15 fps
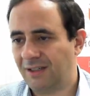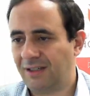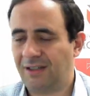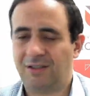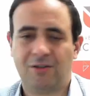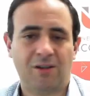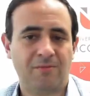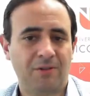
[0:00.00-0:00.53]

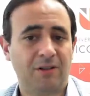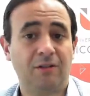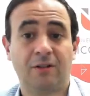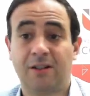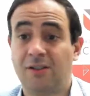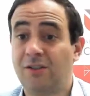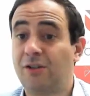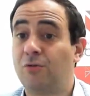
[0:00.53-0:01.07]
And so I'm saying,
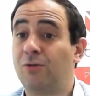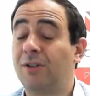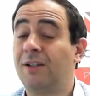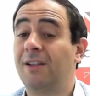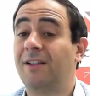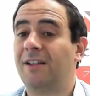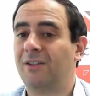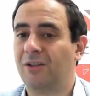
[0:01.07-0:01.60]
look, it's a
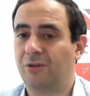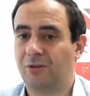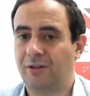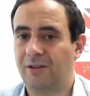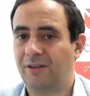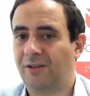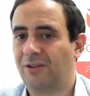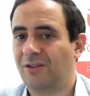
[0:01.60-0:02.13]
utility
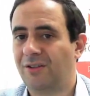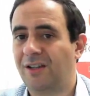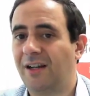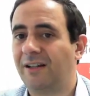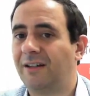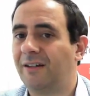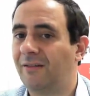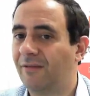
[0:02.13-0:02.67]
token. This is
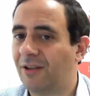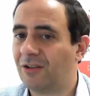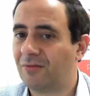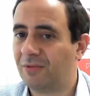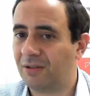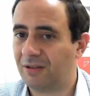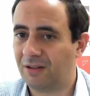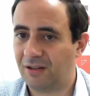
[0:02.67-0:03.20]
not an
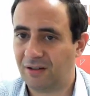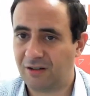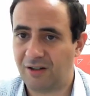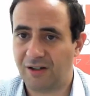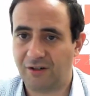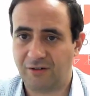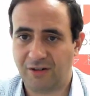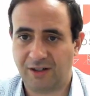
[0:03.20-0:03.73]
investment
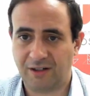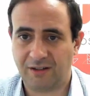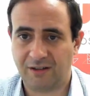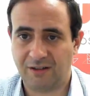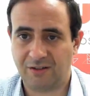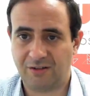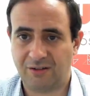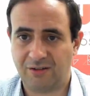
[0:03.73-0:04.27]
contract.
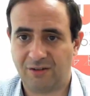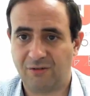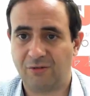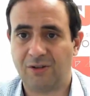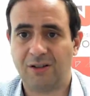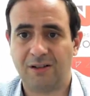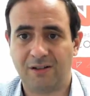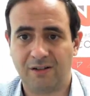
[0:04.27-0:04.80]
This is a
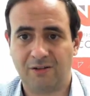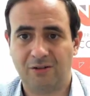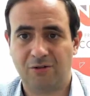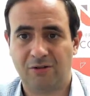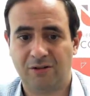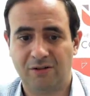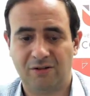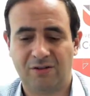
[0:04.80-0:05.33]
utility
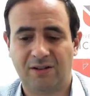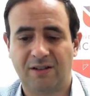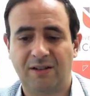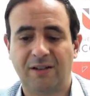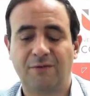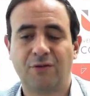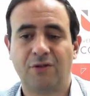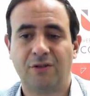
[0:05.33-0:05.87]
token. It's like a
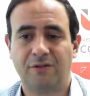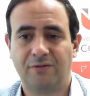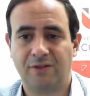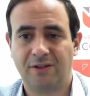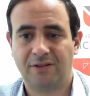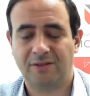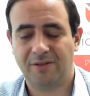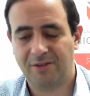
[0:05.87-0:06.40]
gift
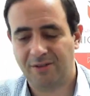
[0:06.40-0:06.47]
certificate.